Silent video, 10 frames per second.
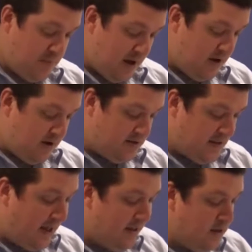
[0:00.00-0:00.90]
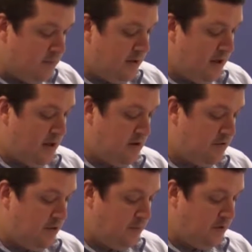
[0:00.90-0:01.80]
manor at Ellingham in
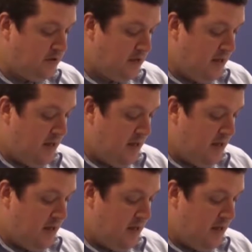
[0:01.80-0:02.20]
Northumberland.